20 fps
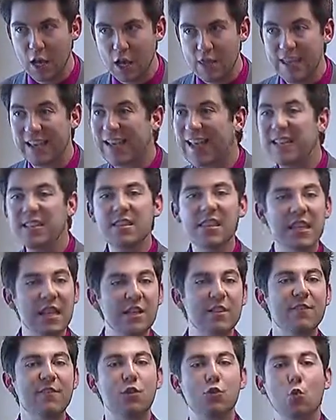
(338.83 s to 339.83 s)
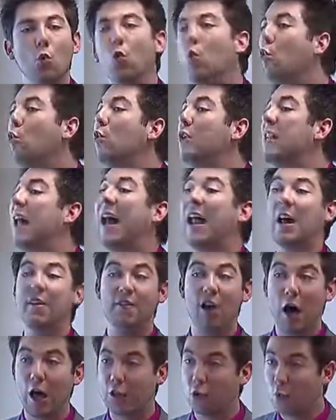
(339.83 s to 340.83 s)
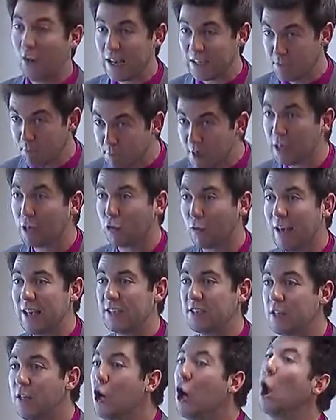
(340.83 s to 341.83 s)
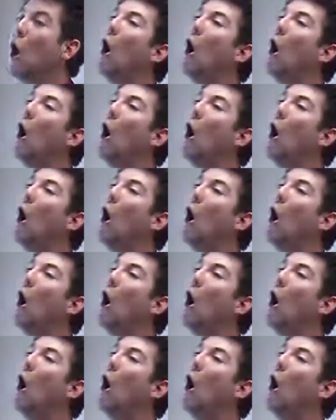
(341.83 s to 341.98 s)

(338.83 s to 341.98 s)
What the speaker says: that gets the individual who would not have otherwise been arrested.